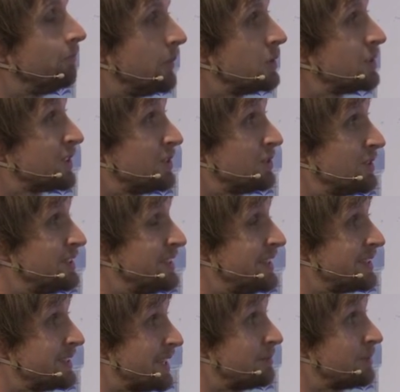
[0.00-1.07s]
most countries at the
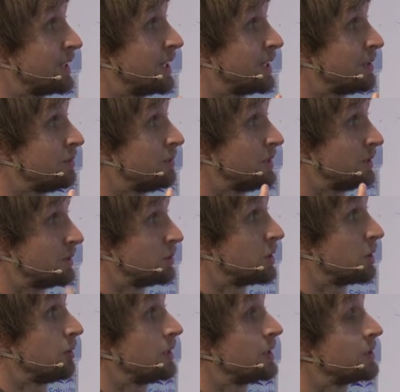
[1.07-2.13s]
same time as
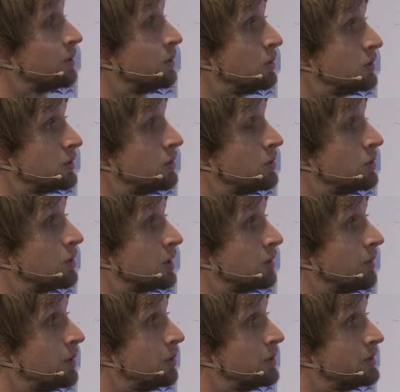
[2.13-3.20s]
talking about this are also talking
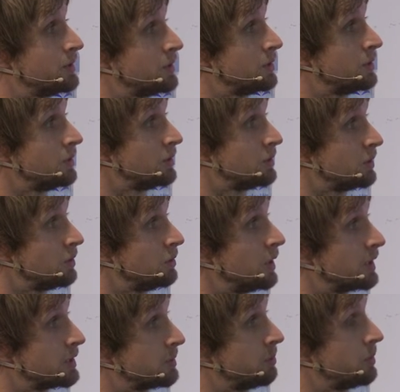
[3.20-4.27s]
about wanting to
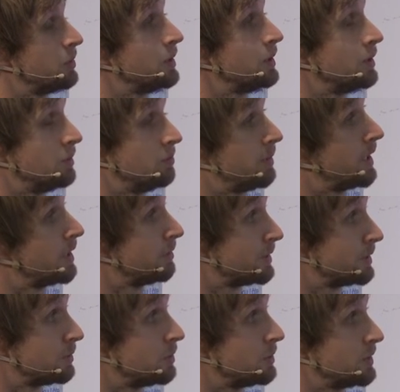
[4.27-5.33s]
exploit
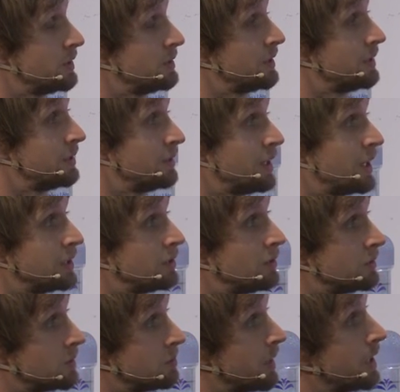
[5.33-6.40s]
bioresources and, and
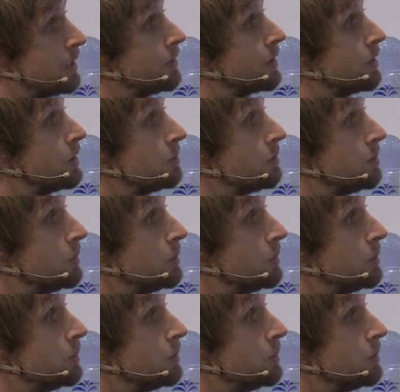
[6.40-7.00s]
use the bioeconomy